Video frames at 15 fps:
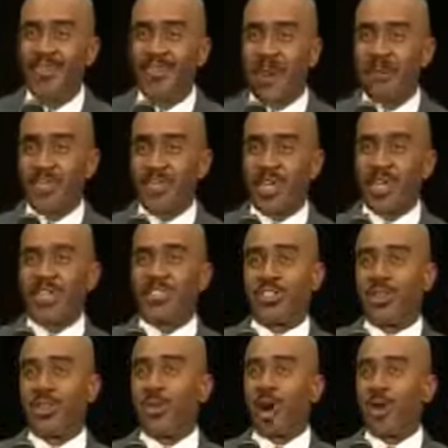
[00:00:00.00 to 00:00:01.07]
From
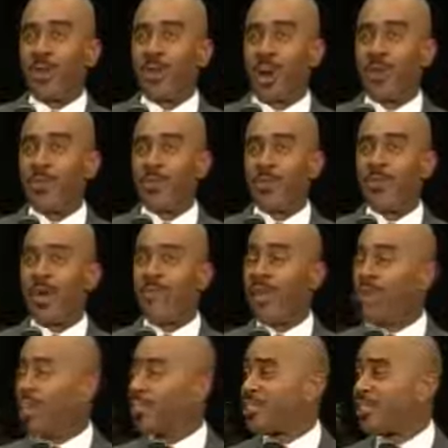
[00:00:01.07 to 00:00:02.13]
Genesis 1 1 through
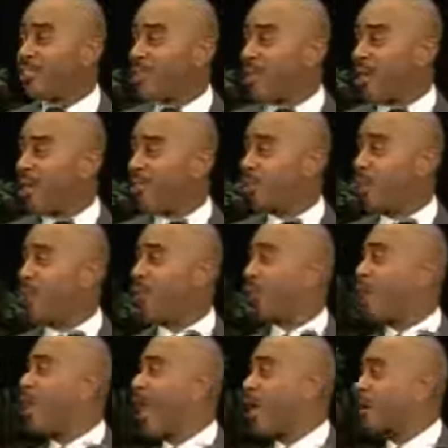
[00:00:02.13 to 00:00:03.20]
Revelation
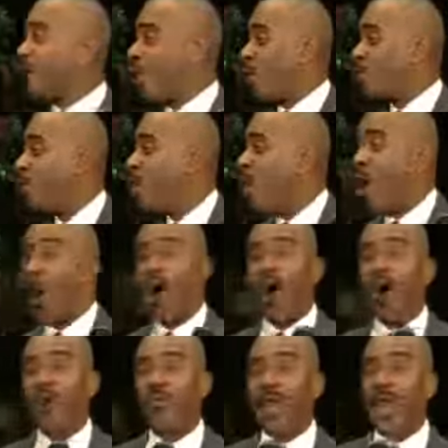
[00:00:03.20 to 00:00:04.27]
22, last verse.
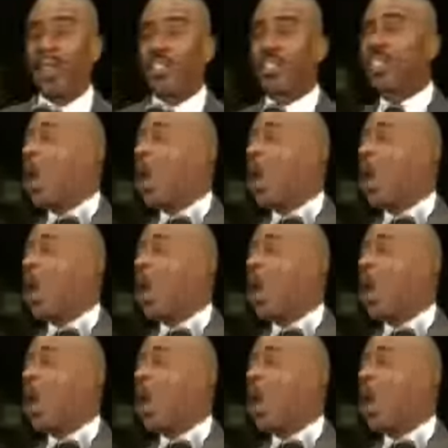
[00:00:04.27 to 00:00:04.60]
All that is